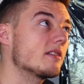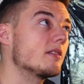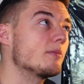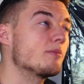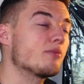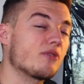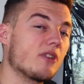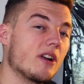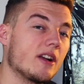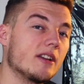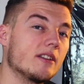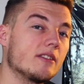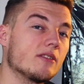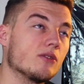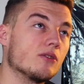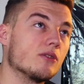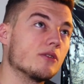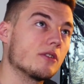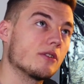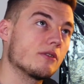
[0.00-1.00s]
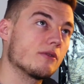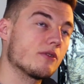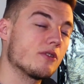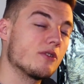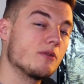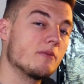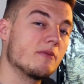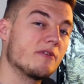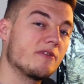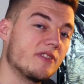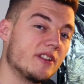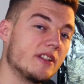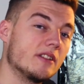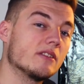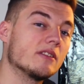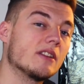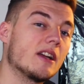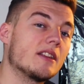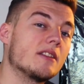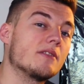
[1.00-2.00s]
the bride or the groom feel
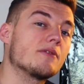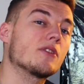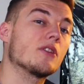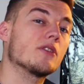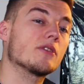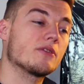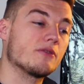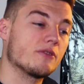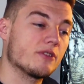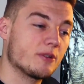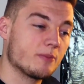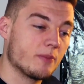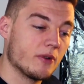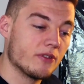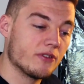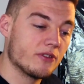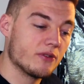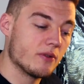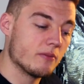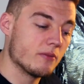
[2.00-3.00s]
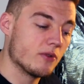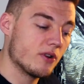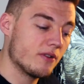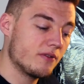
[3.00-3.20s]
like they've got to respond to it more.